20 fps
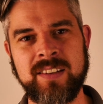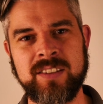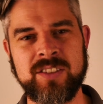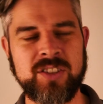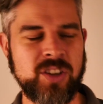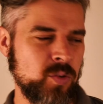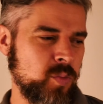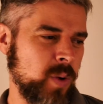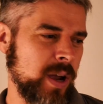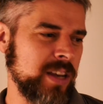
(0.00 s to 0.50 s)

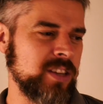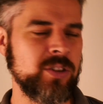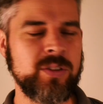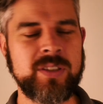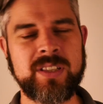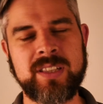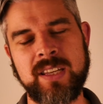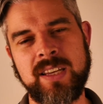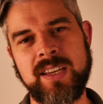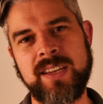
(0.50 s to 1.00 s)
So when you
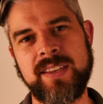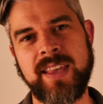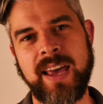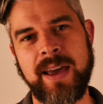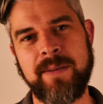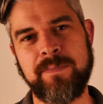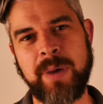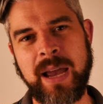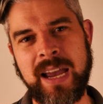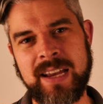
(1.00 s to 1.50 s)
see
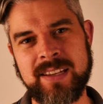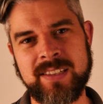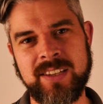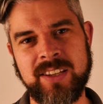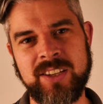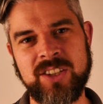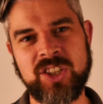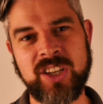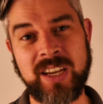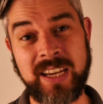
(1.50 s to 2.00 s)
that
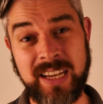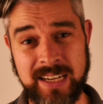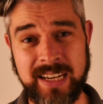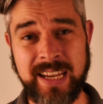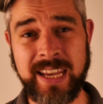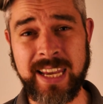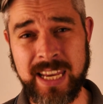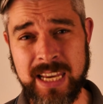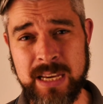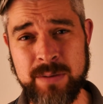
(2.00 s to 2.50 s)
passage in
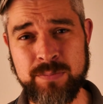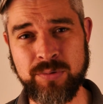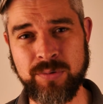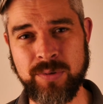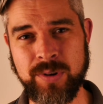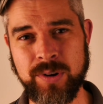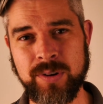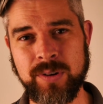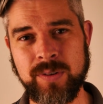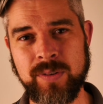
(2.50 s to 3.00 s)

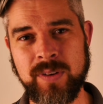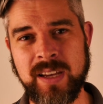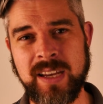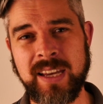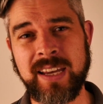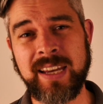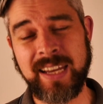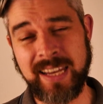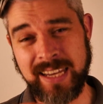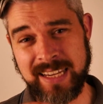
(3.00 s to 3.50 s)
Hebrew,
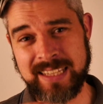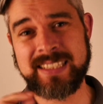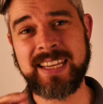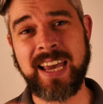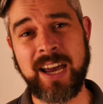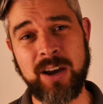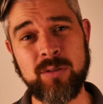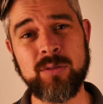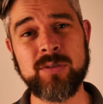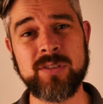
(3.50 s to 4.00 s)
it
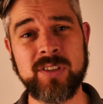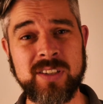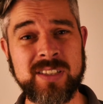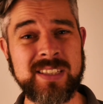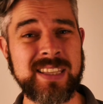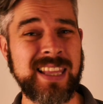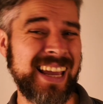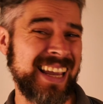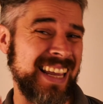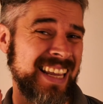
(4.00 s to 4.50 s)
tells
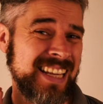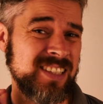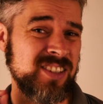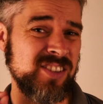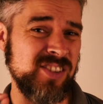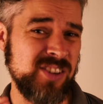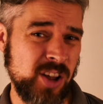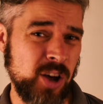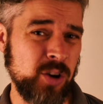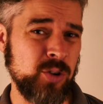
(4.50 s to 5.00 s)
us that his
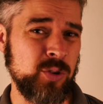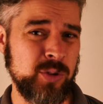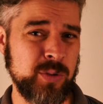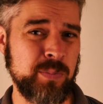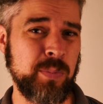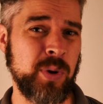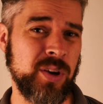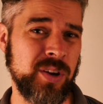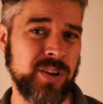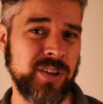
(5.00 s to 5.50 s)
nose
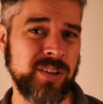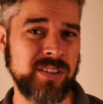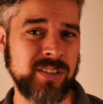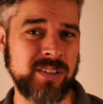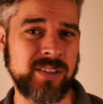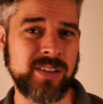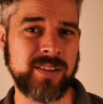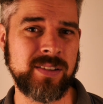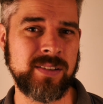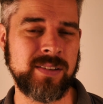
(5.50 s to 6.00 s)

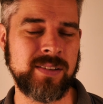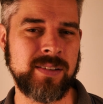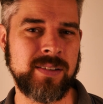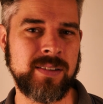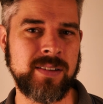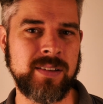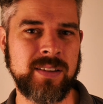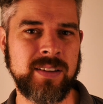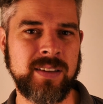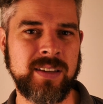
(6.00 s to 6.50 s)
burned.
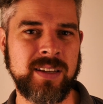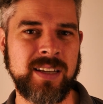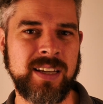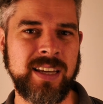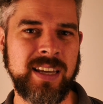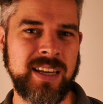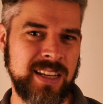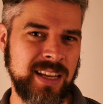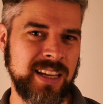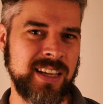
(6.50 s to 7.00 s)

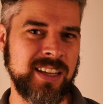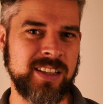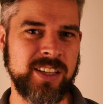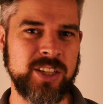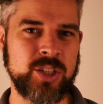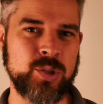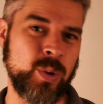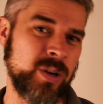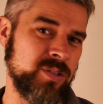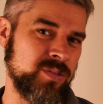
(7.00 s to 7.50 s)
In
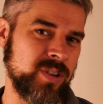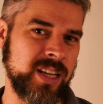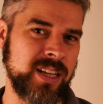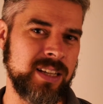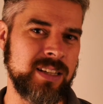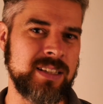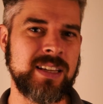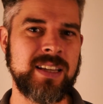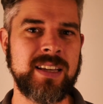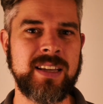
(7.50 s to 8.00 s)
English, we
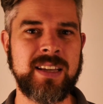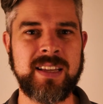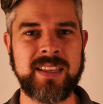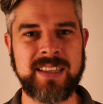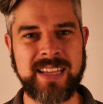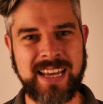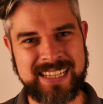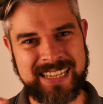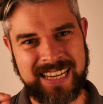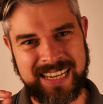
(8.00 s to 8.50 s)
read
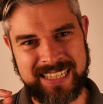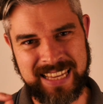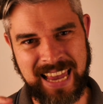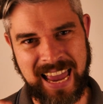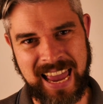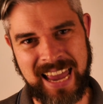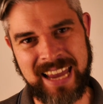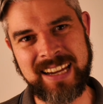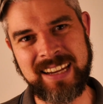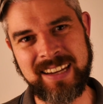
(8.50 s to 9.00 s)
that his
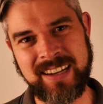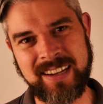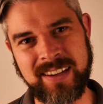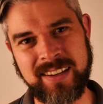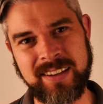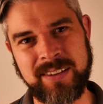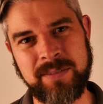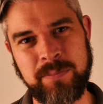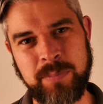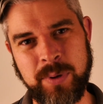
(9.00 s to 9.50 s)

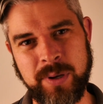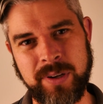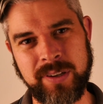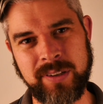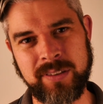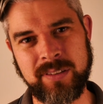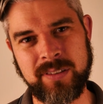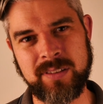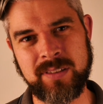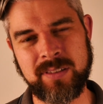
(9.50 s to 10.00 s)
anger
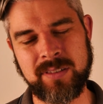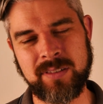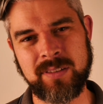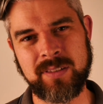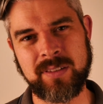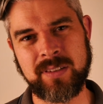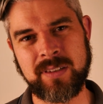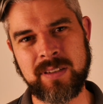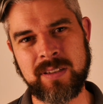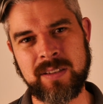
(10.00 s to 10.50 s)
burned.
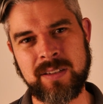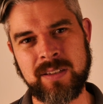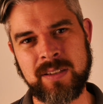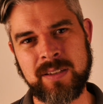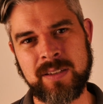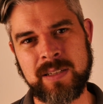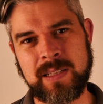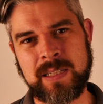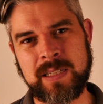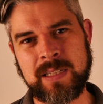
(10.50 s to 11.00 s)

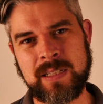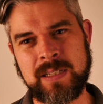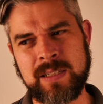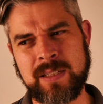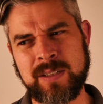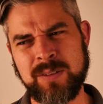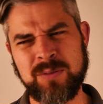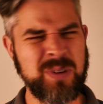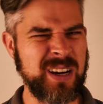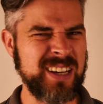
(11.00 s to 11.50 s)

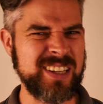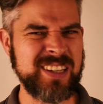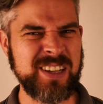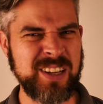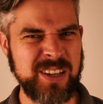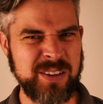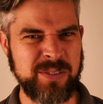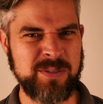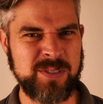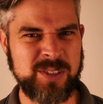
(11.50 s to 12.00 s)
Why on
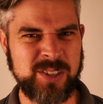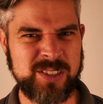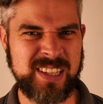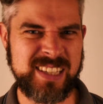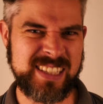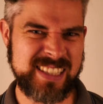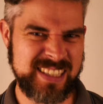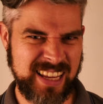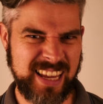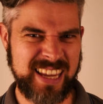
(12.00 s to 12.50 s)
earth does
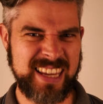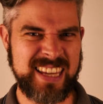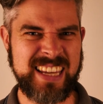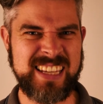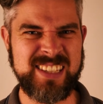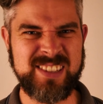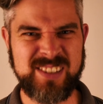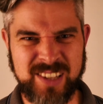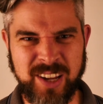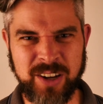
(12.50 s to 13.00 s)
it say
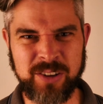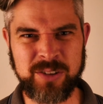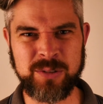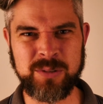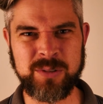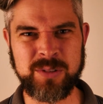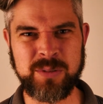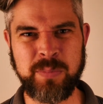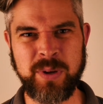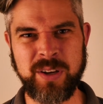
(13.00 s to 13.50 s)
his
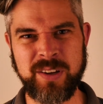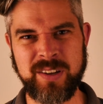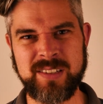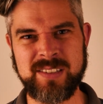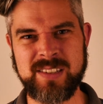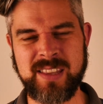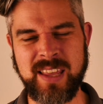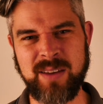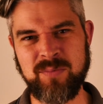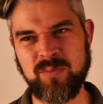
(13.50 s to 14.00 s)
nose
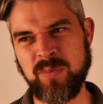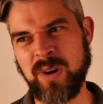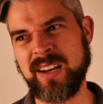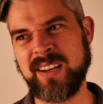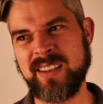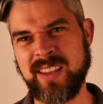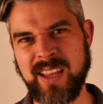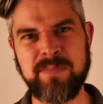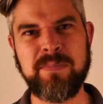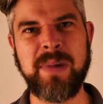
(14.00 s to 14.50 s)
burns then
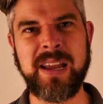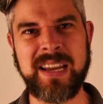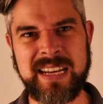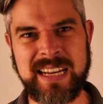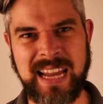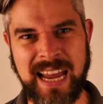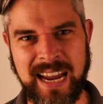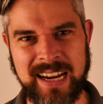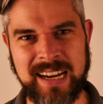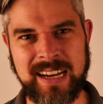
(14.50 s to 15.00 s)
when they
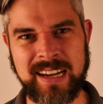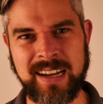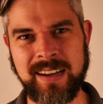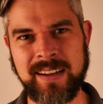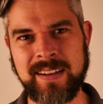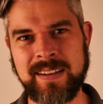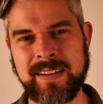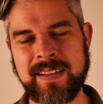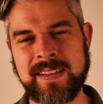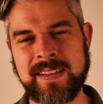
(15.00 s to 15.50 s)
mean anger?